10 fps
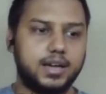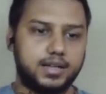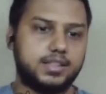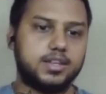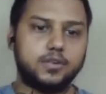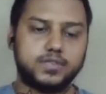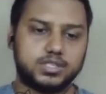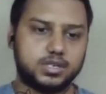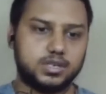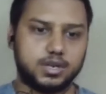in the
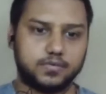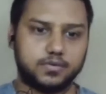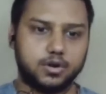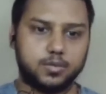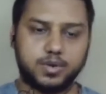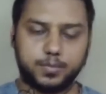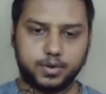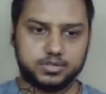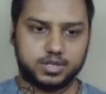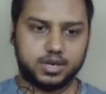official Terraform
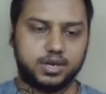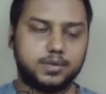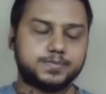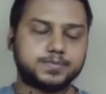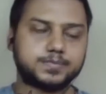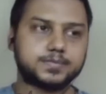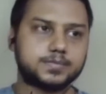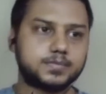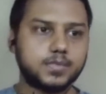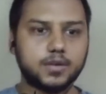repository
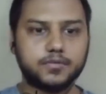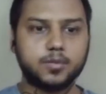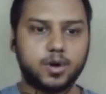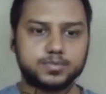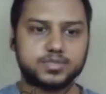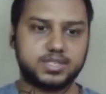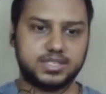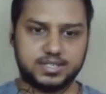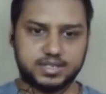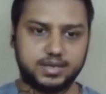from OpsTree
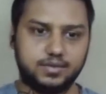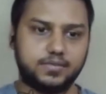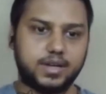itself.